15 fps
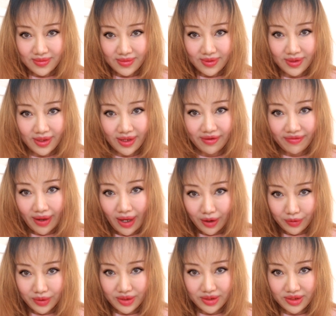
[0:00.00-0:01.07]
the
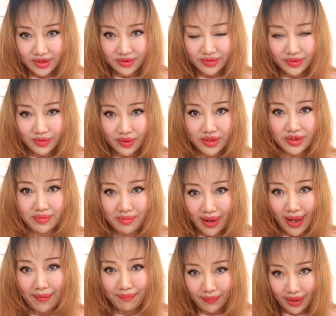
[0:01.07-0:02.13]
virus was
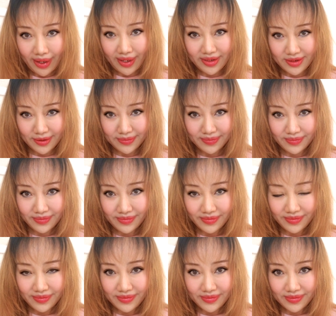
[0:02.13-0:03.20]
man-made,
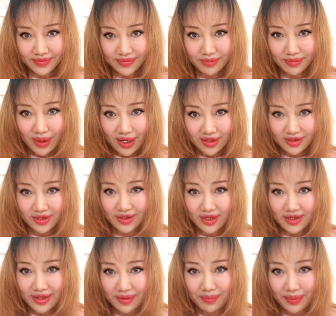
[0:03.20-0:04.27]
but
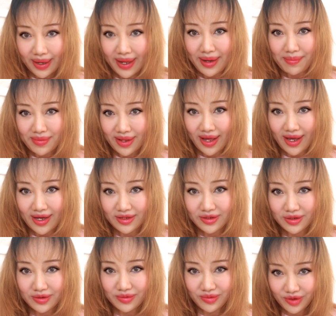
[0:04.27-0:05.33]
they blame that
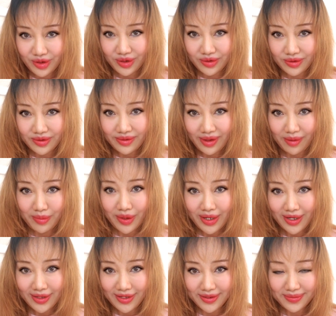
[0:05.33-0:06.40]
to
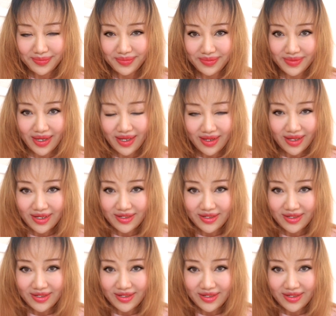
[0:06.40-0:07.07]
America. They